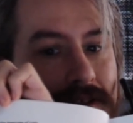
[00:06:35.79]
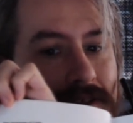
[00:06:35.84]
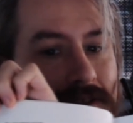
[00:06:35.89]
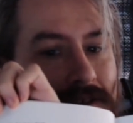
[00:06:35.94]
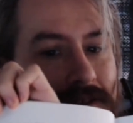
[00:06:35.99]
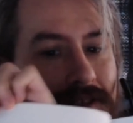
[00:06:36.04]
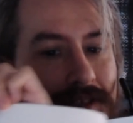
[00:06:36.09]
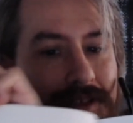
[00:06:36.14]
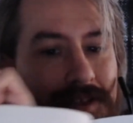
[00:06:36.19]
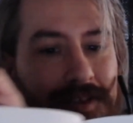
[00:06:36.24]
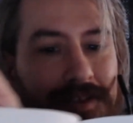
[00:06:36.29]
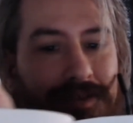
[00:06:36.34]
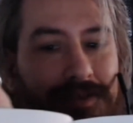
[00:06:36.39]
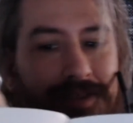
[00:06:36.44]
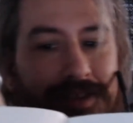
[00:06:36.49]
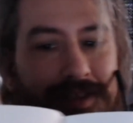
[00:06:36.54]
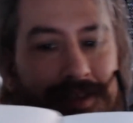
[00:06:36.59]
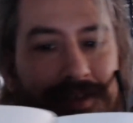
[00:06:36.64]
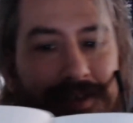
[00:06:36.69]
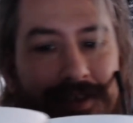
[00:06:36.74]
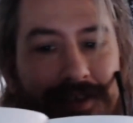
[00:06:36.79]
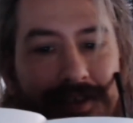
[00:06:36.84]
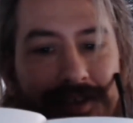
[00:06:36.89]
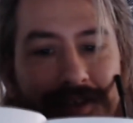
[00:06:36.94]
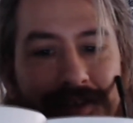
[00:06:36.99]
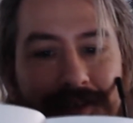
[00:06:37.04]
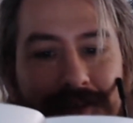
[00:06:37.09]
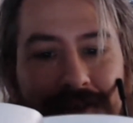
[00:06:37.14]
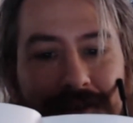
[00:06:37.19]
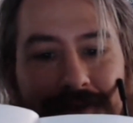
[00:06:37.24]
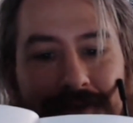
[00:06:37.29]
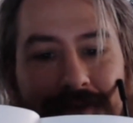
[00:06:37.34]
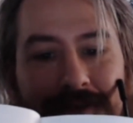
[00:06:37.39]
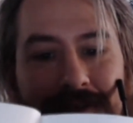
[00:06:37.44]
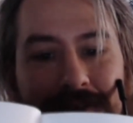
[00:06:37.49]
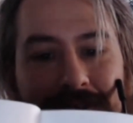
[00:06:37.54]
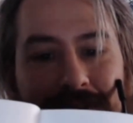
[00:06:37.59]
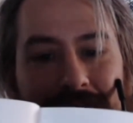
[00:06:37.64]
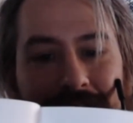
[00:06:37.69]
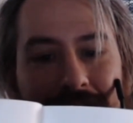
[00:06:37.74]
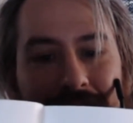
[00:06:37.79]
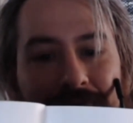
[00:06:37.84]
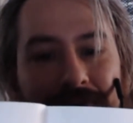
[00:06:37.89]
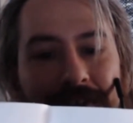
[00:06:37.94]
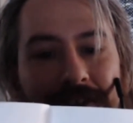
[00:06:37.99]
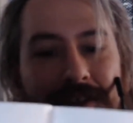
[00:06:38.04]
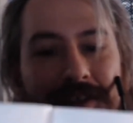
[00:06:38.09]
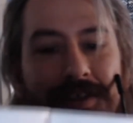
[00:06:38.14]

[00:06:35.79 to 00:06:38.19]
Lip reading: there's just all sorts of stuff in here.